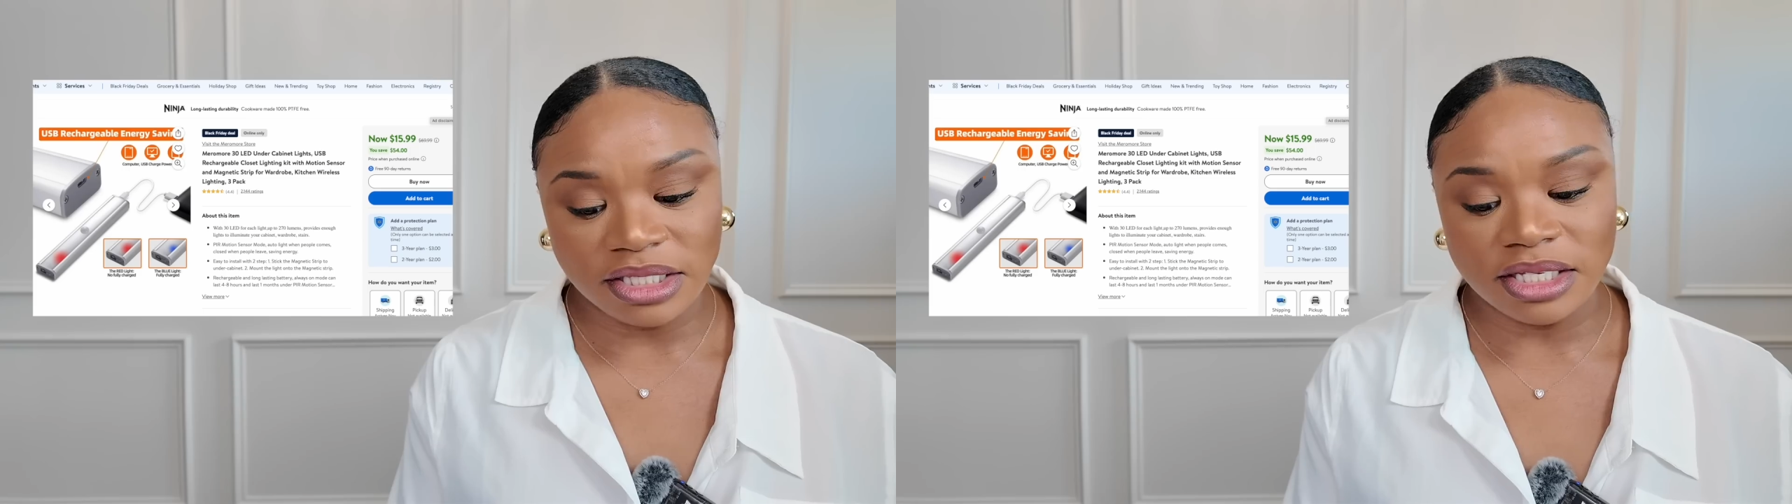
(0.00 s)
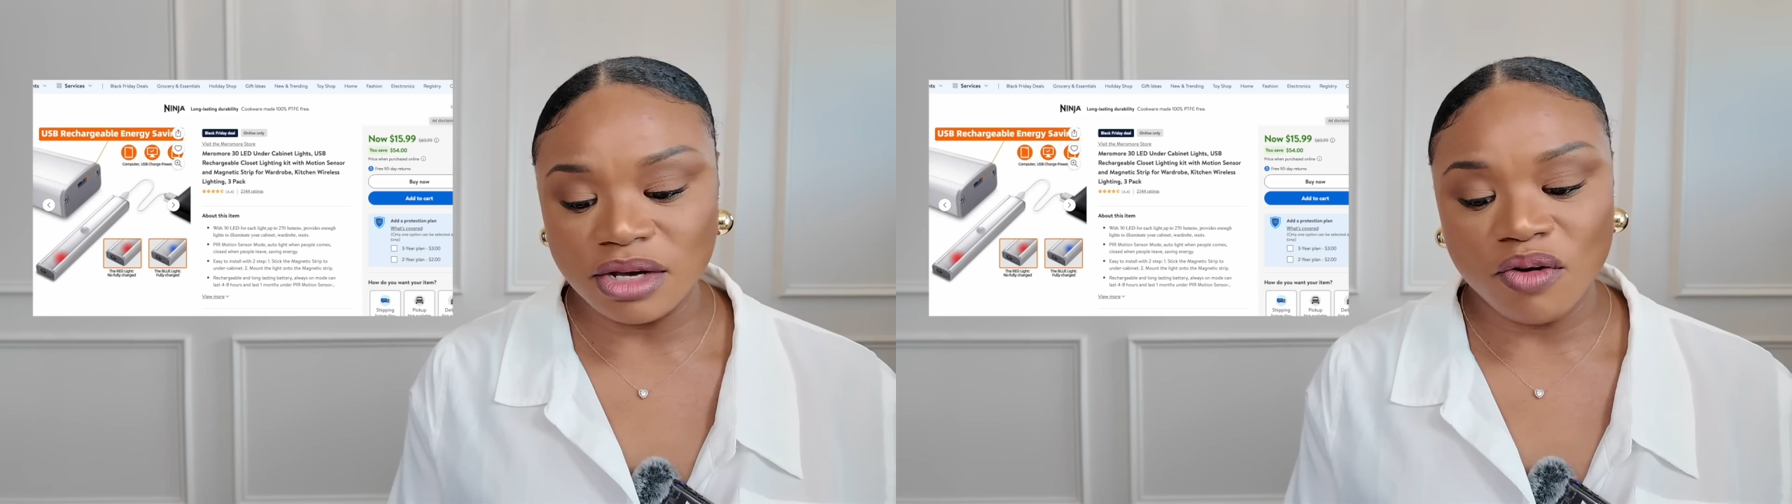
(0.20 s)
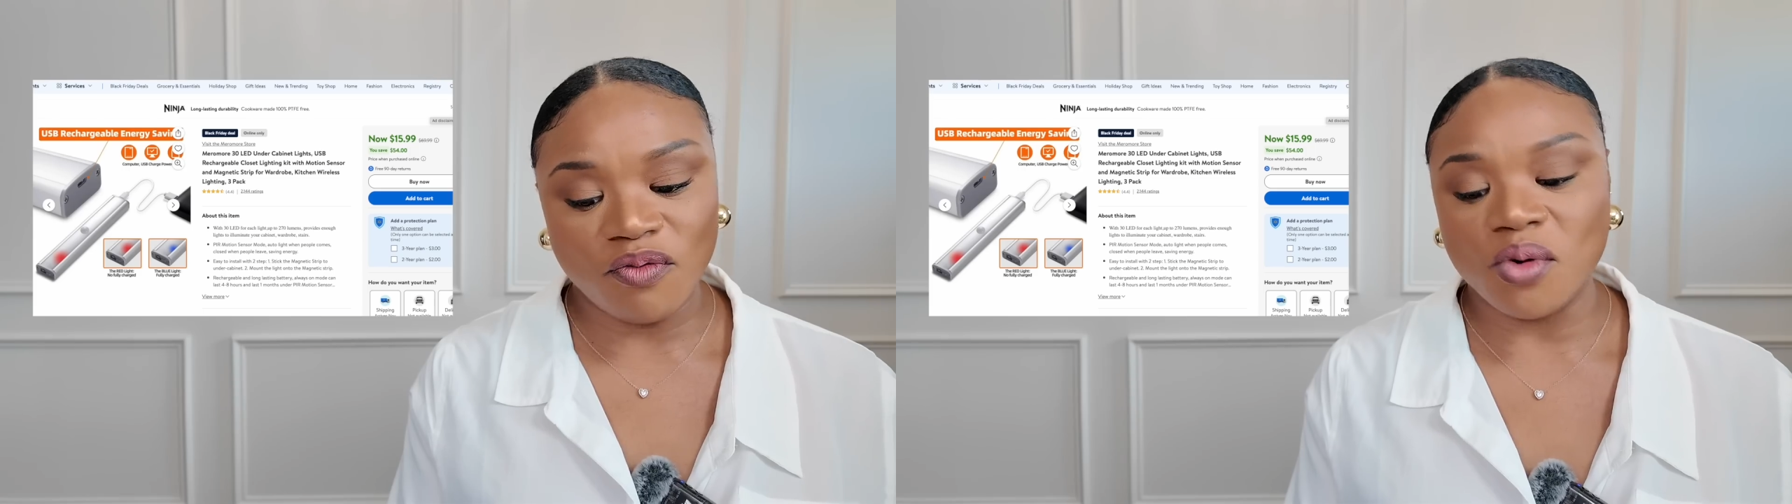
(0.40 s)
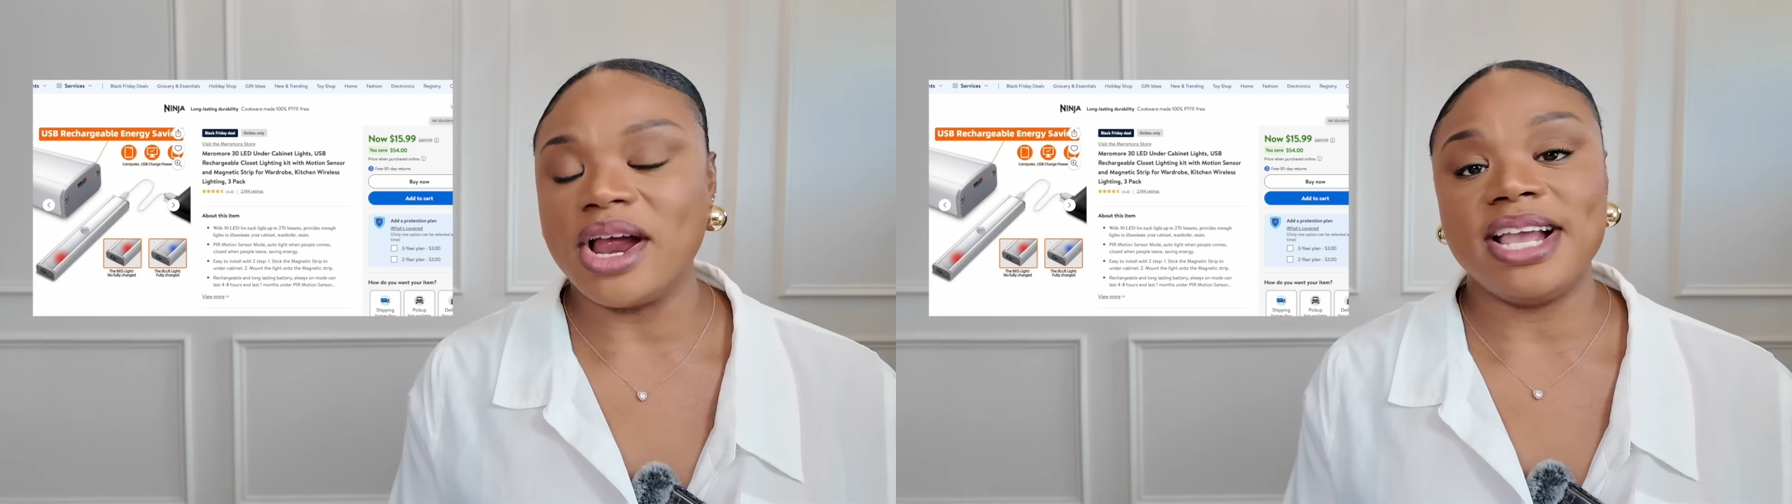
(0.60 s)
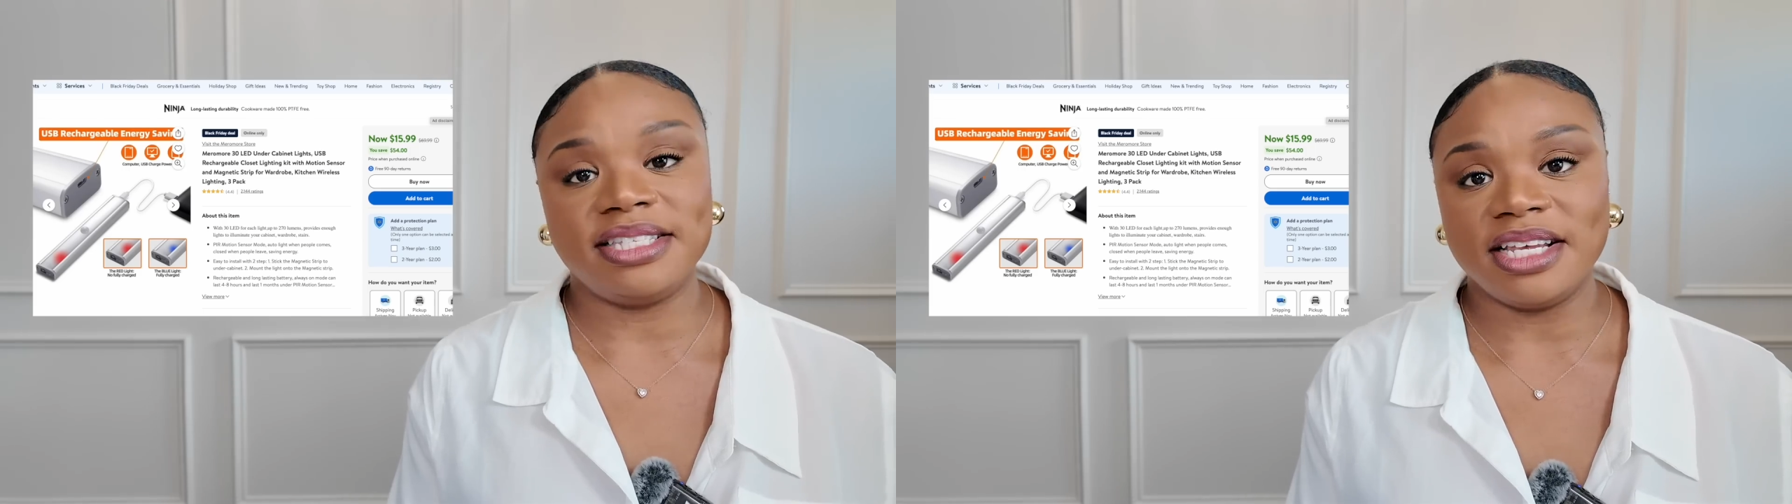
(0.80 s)
steal for
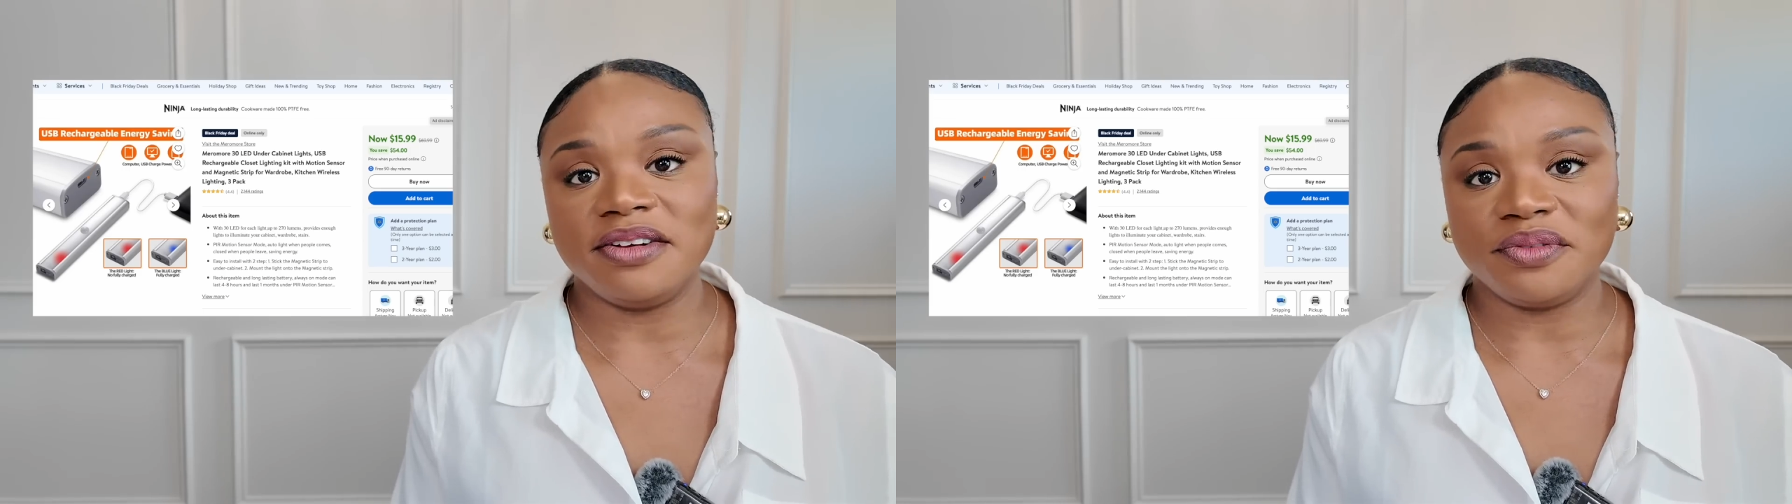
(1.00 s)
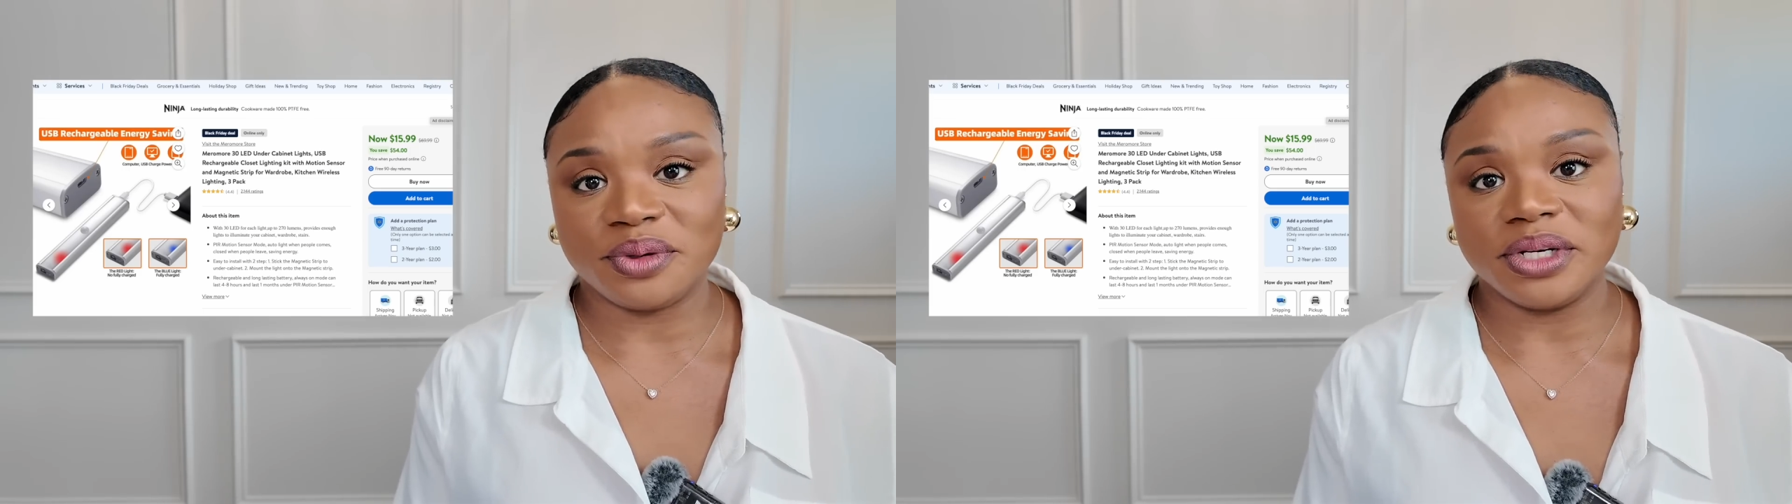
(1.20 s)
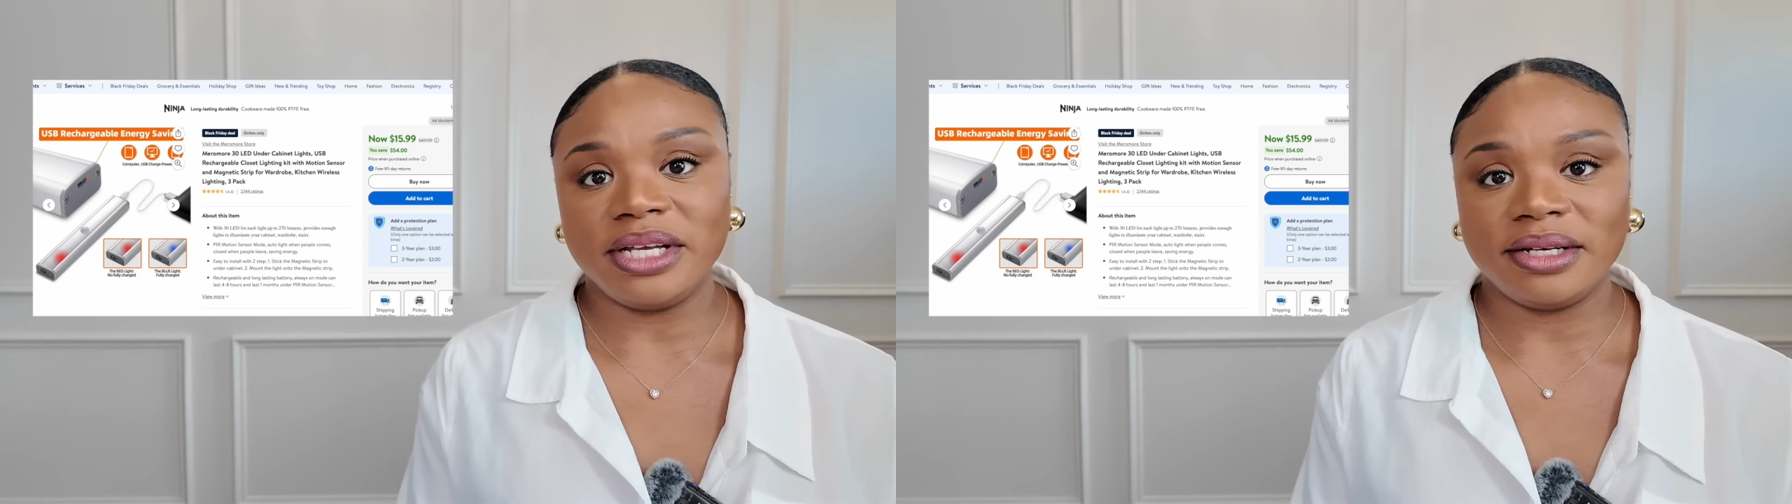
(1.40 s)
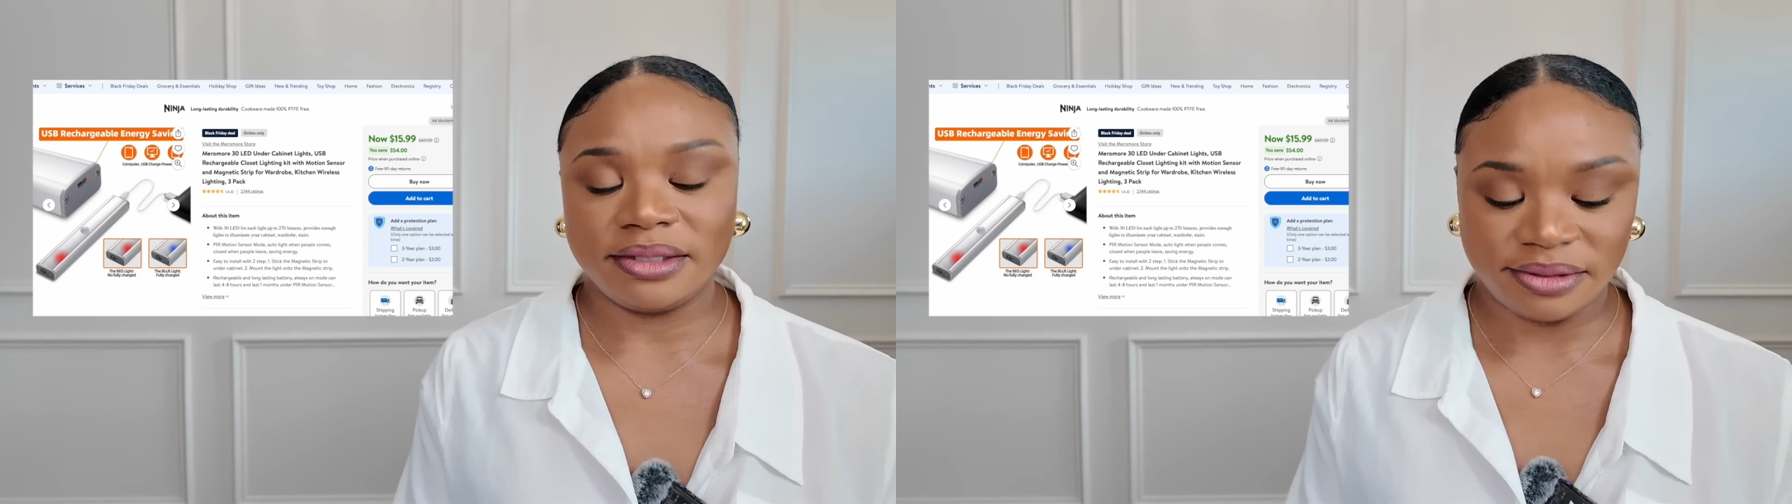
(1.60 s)
a set of 3.